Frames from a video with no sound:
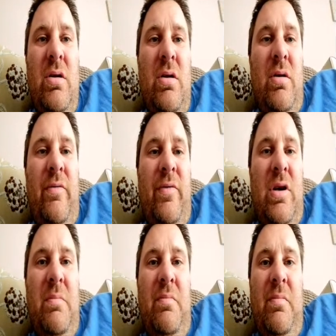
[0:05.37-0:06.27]
of
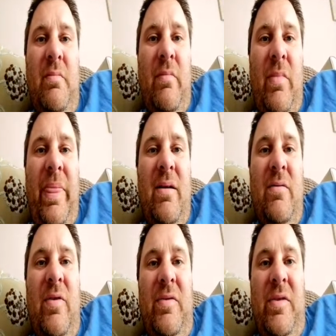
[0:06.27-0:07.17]

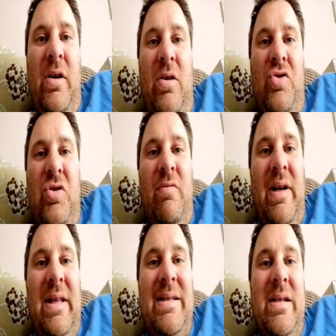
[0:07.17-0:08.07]
15 logical
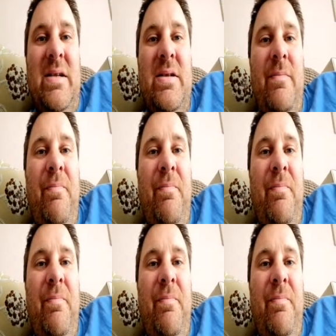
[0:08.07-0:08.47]
fallacies.